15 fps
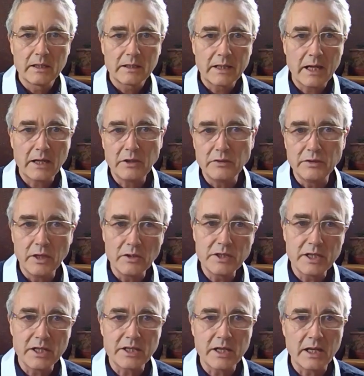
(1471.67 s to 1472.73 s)
Can you
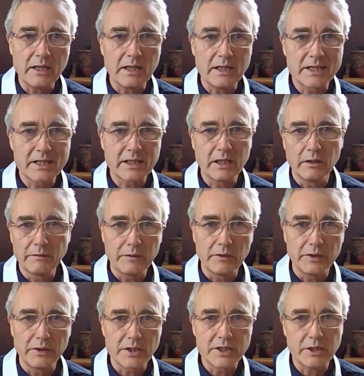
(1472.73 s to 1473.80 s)
notice any
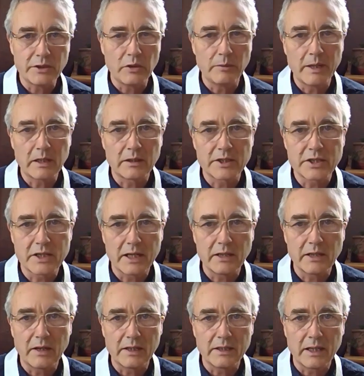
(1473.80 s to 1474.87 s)
skillfulness in your mental state
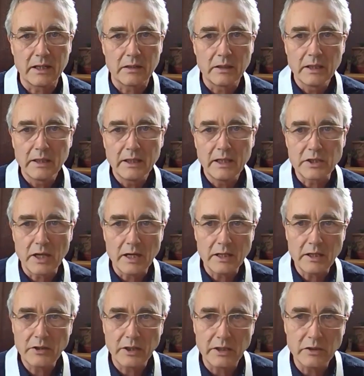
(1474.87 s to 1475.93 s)
right now? Is there
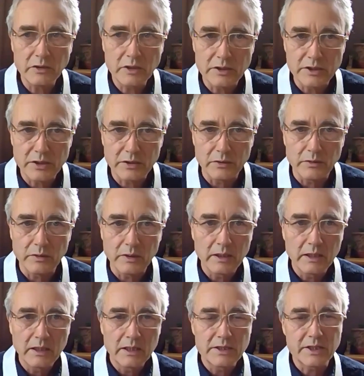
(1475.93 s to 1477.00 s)
anything you can do
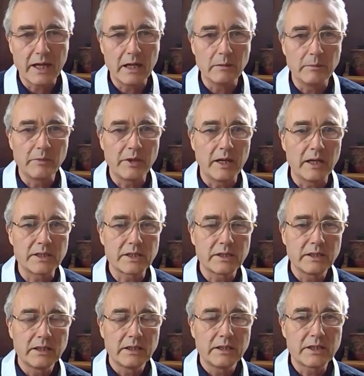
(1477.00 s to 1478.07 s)
to help that
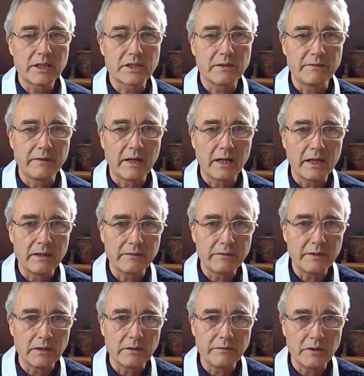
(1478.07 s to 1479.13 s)
to survive
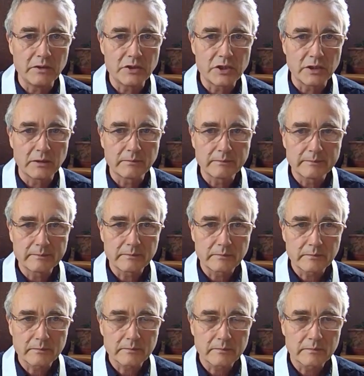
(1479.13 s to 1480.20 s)
in the future?
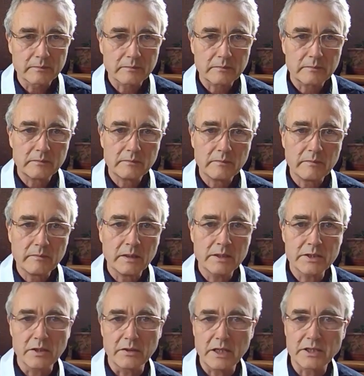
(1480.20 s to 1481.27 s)

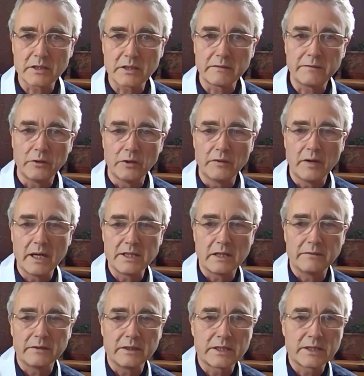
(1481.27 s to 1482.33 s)
So these are the four right
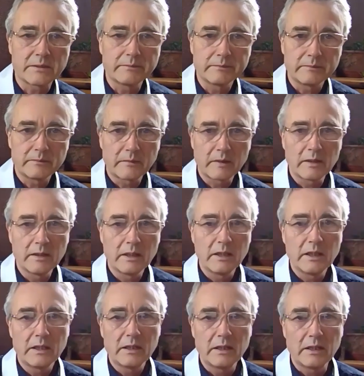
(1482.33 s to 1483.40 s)
efforts:
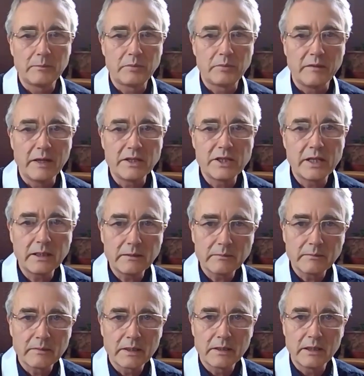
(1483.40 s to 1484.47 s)
preventing,
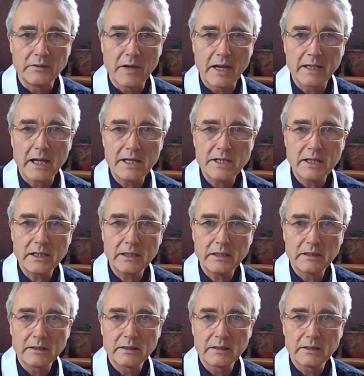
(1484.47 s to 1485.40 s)
eradicating,